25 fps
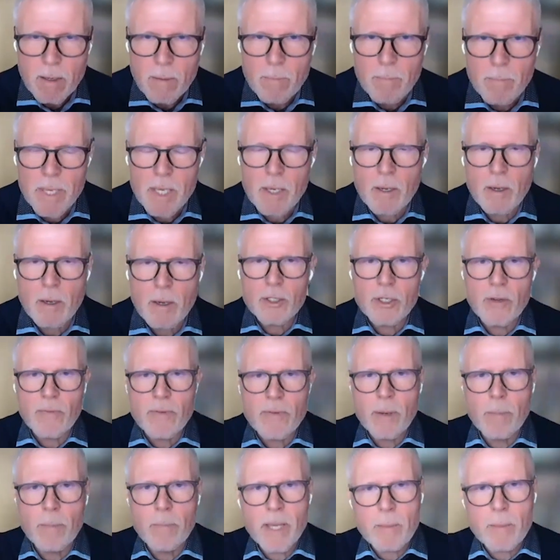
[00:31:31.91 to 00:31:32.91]
because of
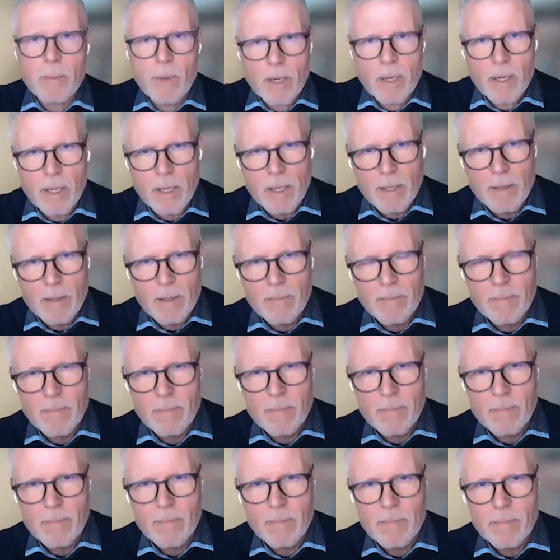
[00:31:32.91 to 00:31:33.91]
the big money
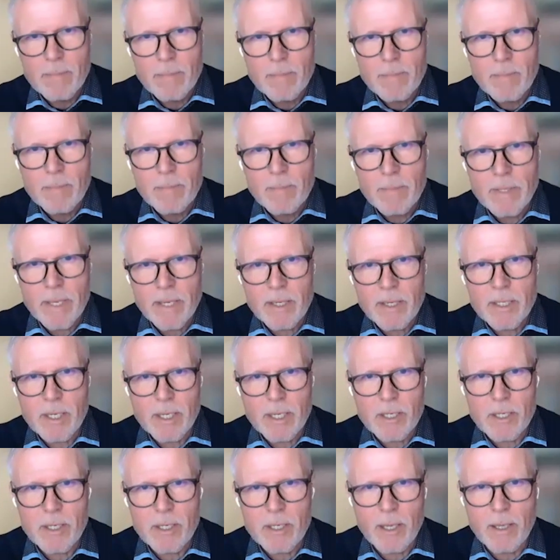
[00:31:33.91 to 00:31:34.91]
that is
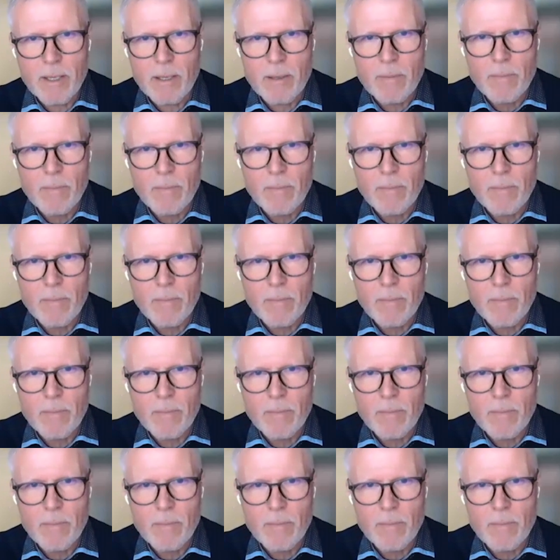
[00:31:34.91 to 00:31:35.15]
at stake.